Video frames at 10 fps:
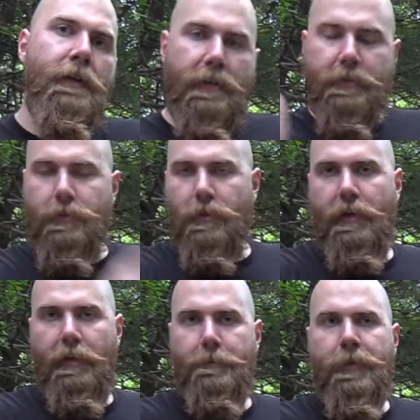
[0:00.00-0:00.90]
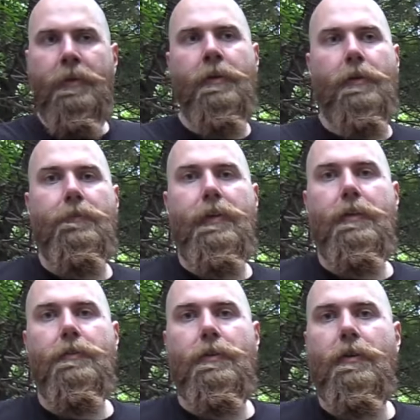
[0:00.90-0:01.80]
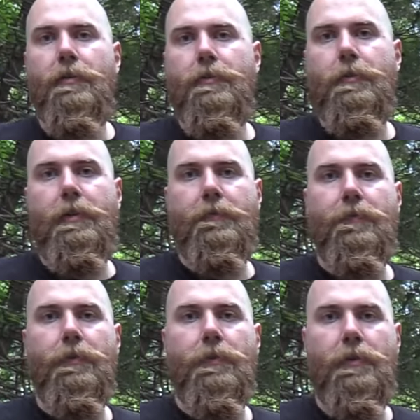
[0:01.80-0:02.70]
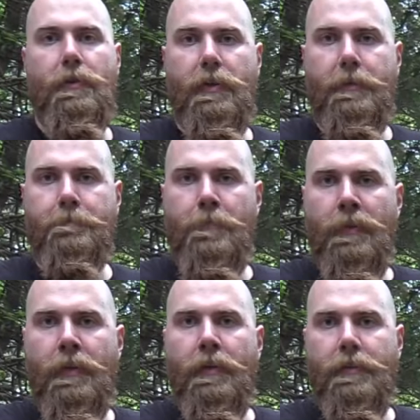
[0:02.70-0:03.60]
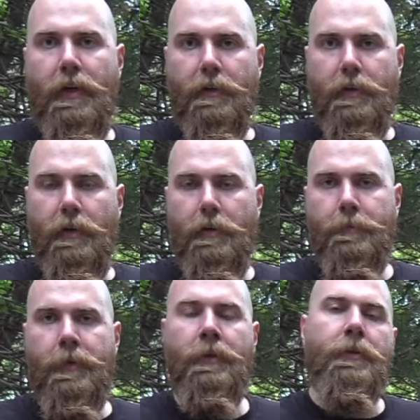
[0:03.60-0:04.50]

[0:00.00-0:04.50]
Instagram. Our videos are also on full30.com.